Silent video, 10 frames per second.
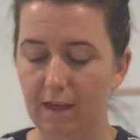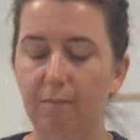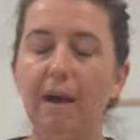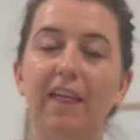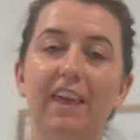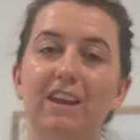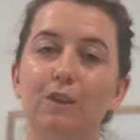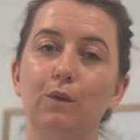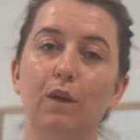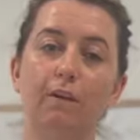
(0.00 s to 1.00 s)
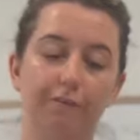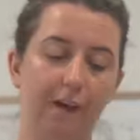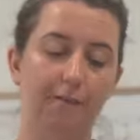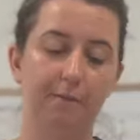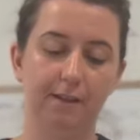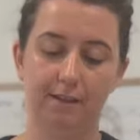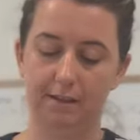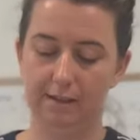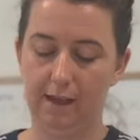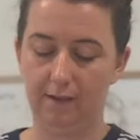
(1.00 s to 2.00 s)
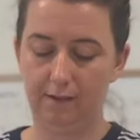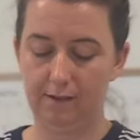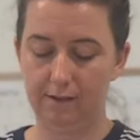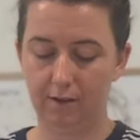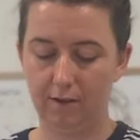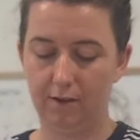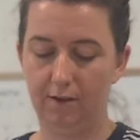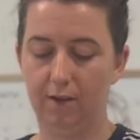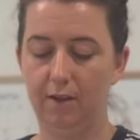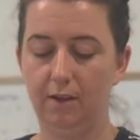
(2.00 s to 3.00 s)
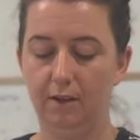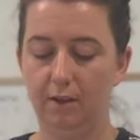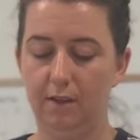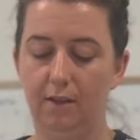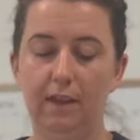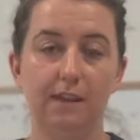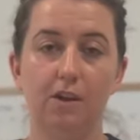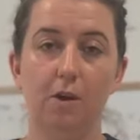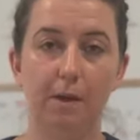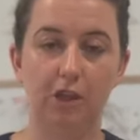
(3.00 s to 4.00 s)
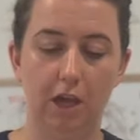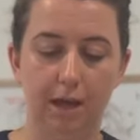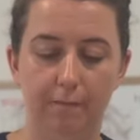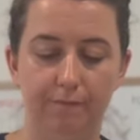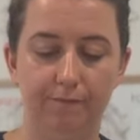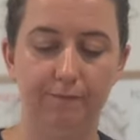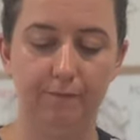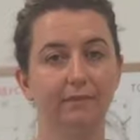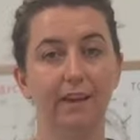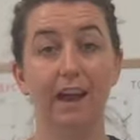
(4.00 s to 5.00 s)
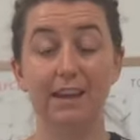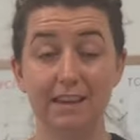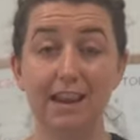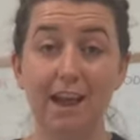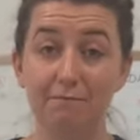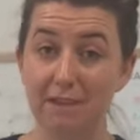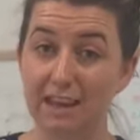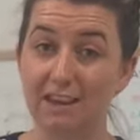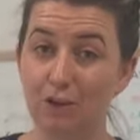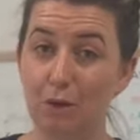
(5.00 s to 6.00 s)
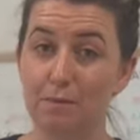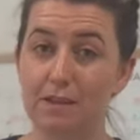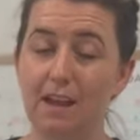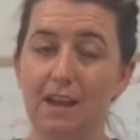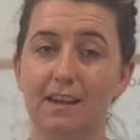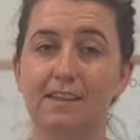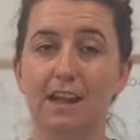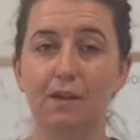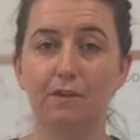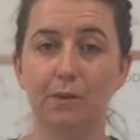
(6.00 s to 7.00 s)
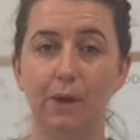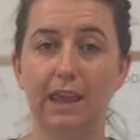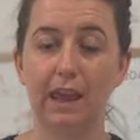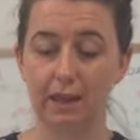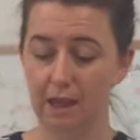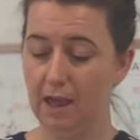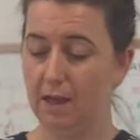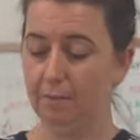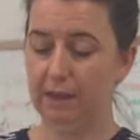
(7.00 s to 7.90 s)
but they took five months to sell. So these are not my jam. I didn't have many shops uh, sell over the weekend, but